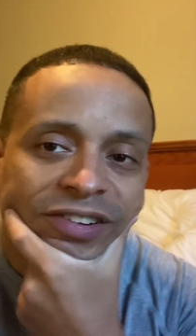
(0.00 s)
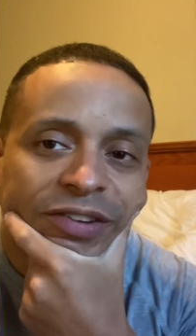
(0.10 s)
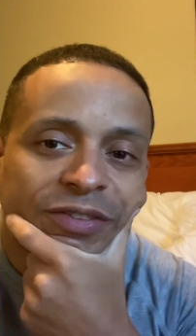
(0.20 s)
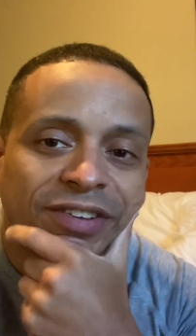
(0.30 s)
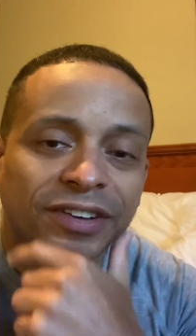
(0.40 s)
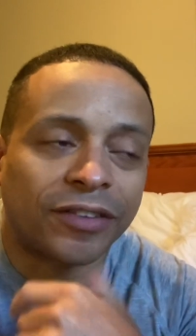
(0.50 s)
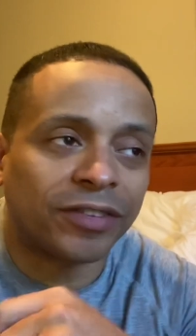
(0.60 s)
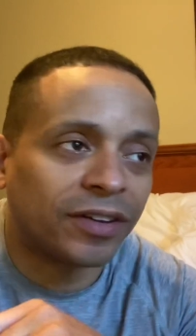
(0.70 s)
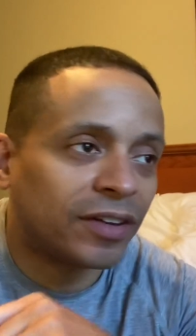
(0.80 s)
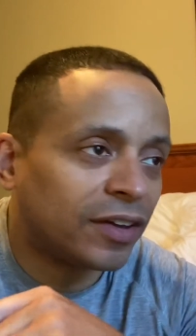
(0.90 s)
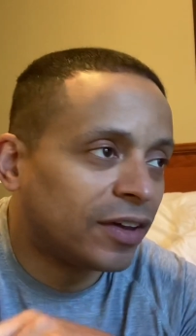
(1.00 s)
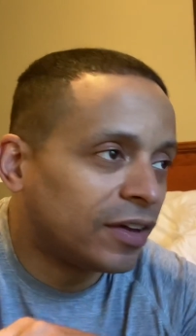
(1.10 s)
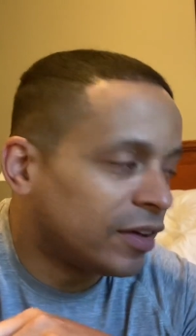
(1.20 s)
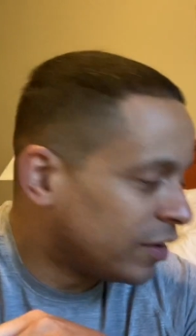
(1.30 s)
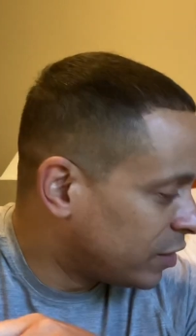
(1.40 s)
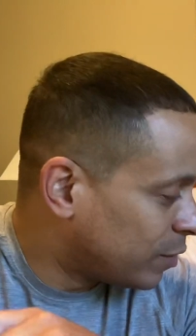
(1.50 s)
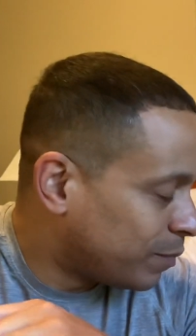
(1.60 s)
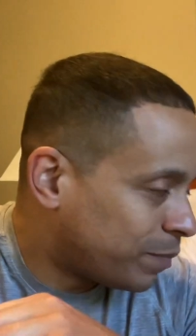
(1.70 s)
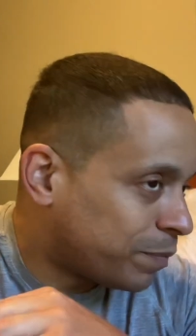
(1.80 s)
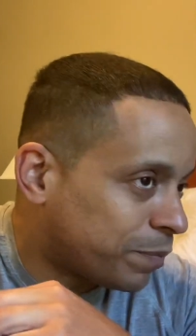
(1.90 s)
77.
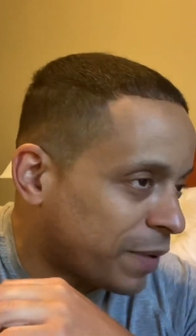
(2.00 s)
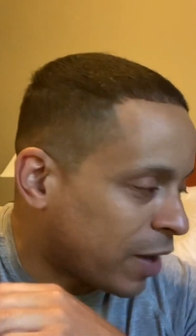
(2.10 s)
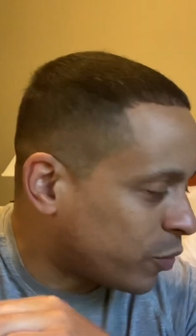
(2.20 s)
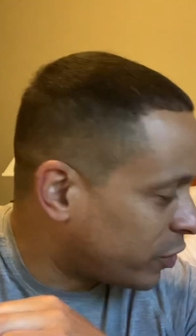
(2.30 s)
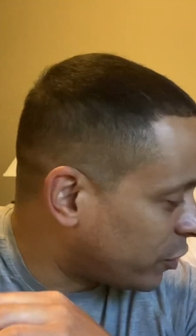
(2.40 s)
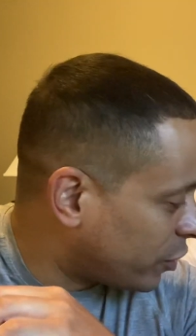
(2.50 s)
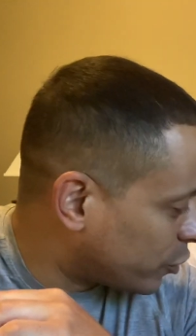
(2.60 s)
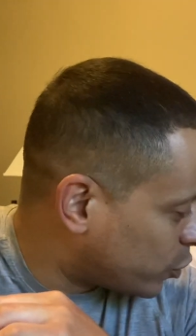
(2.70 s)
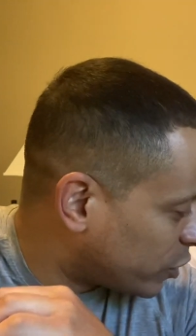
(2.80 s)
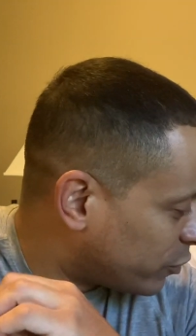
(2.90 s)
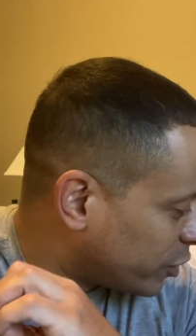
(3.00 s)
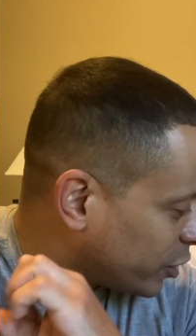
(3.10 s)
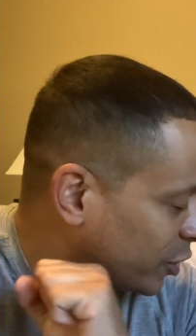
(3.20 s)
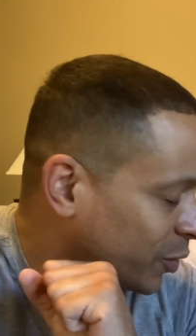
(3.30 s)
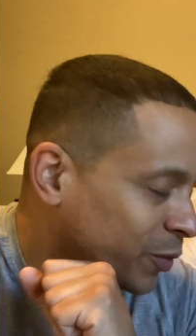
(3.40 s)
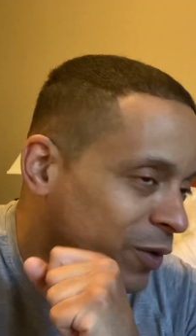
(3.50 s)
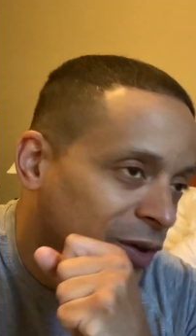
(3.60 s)
Back with another quick video.